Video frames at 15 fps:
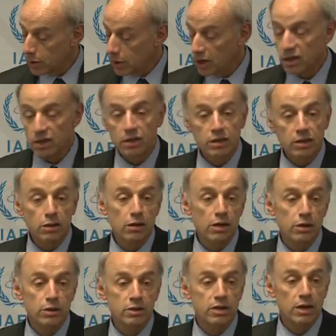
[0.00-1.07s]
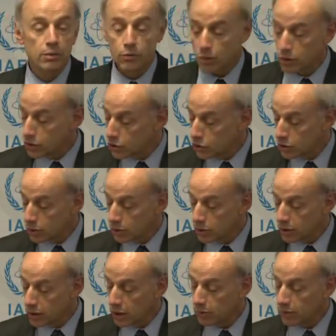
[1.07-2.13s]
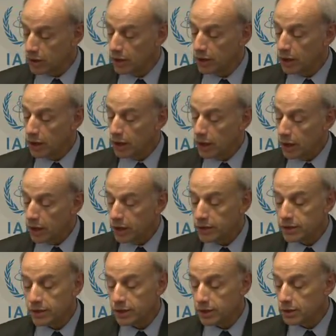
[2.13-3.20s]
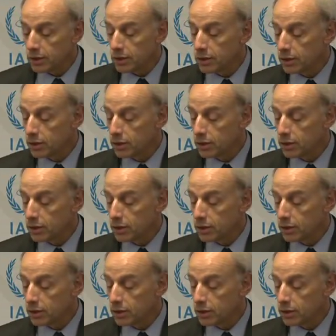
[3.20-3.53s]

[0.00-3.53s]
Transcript: and nearly the same range, namely 18